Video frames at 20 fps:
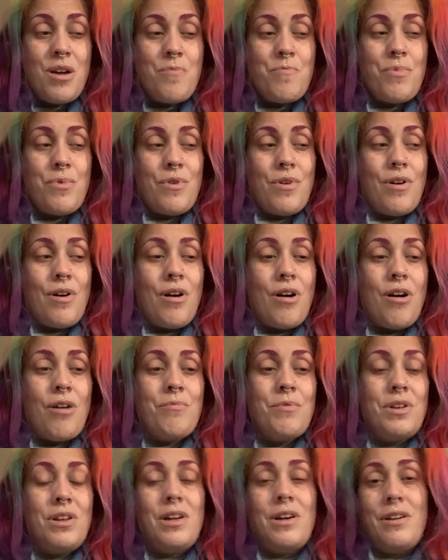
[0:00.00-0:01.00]
but I'm
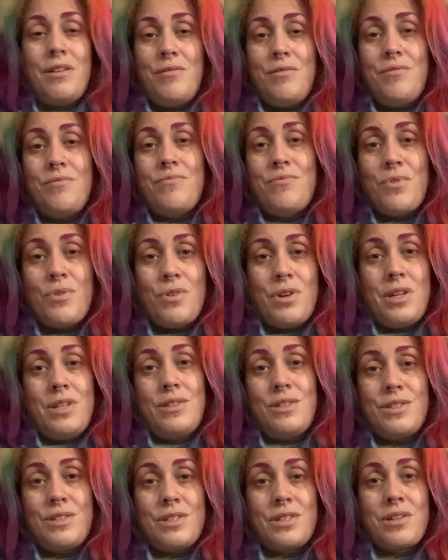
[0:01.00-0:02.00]
a lone
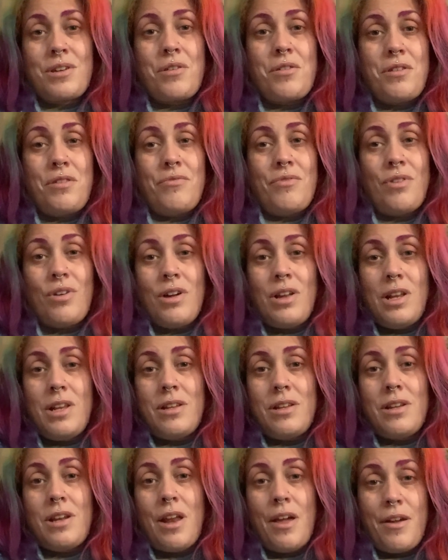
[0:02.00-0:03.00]
voice kind of like
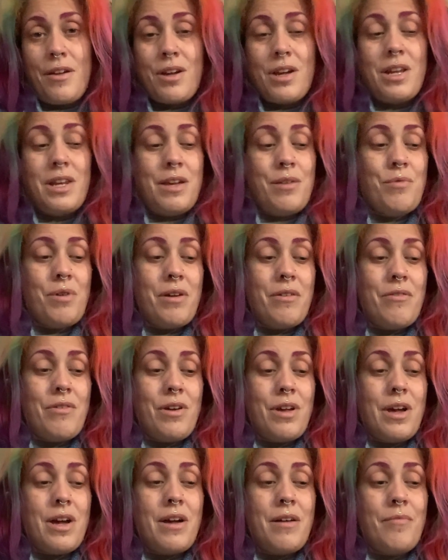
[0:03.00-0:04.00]
locally where I
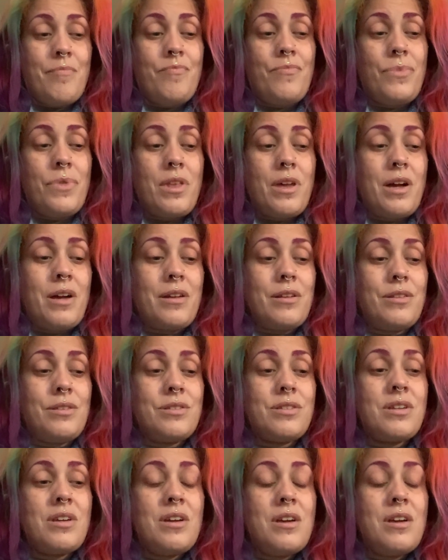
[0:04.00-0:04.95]
am, and